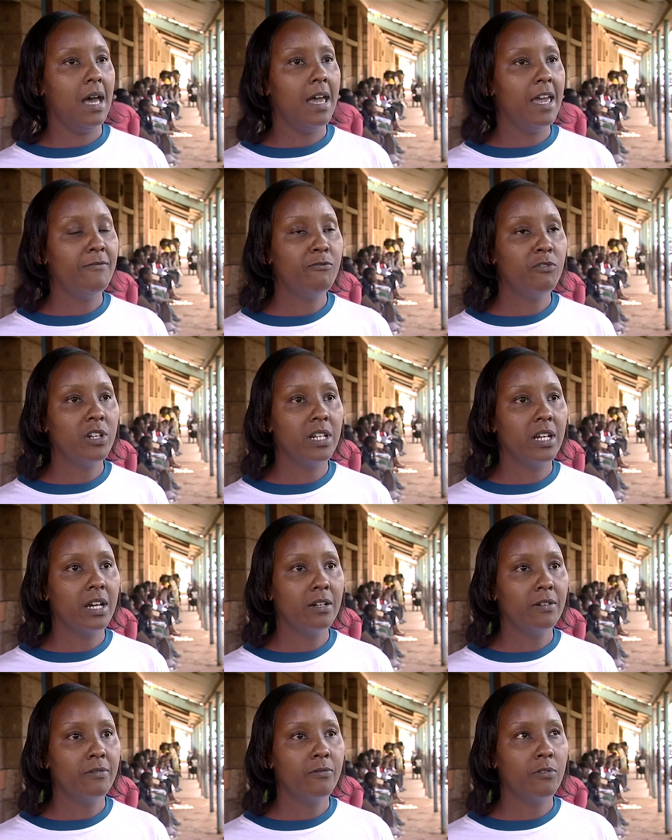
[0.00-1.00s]
Every
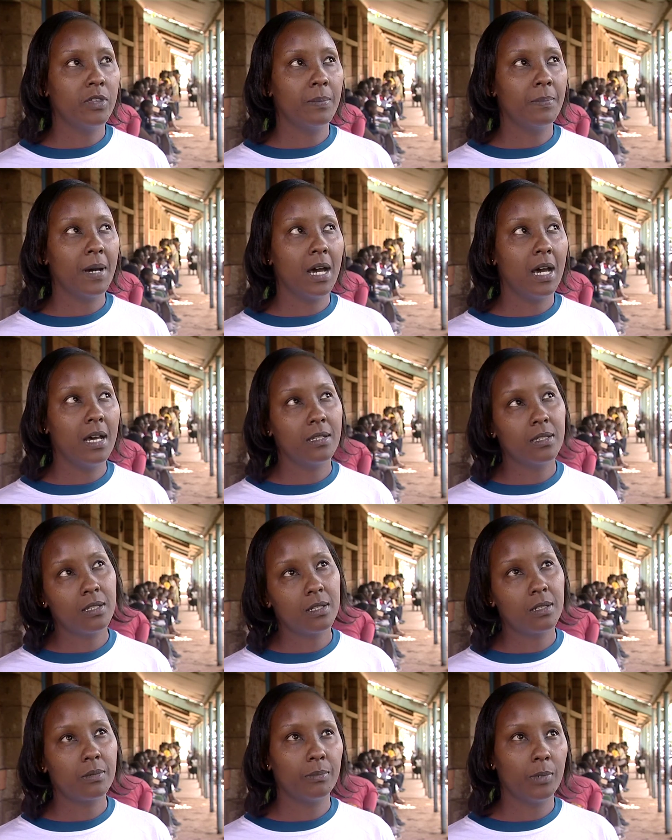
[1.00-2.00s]
year for the past
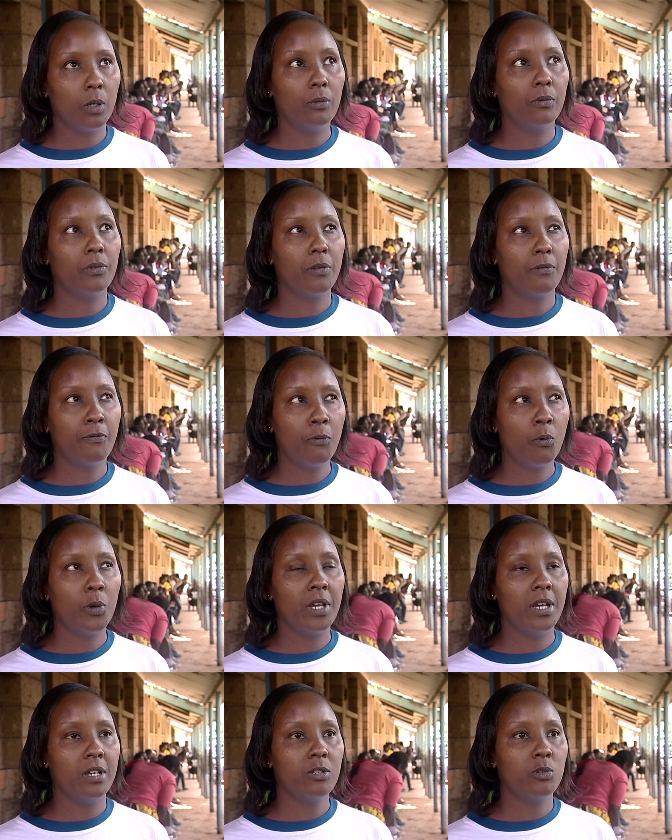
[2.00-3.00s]
4
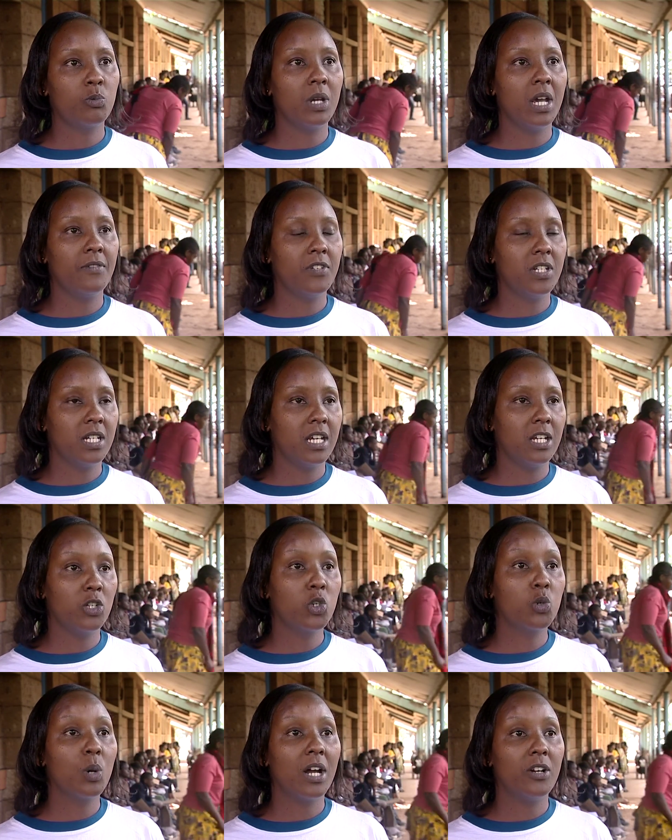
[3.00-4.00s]
years, we have taken
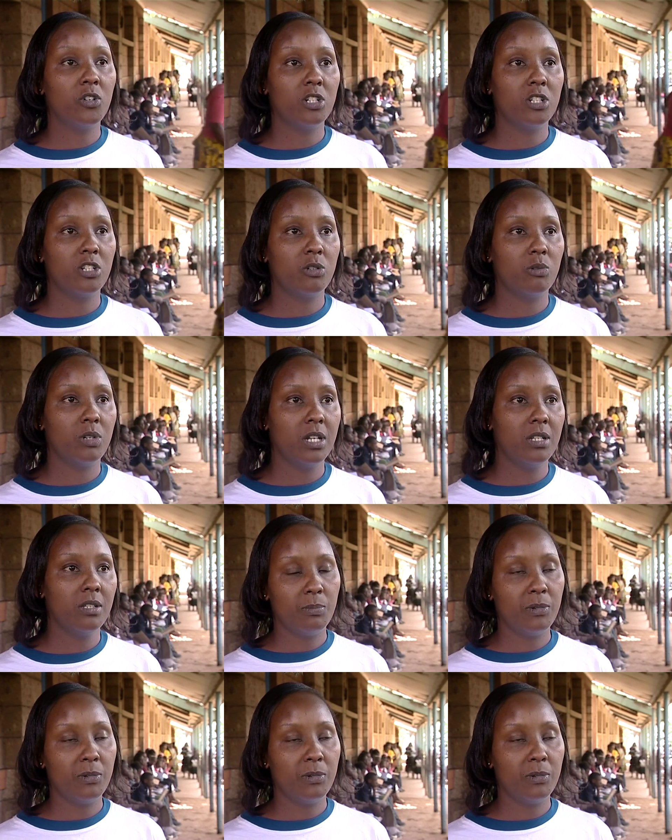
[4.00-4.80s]
200 students.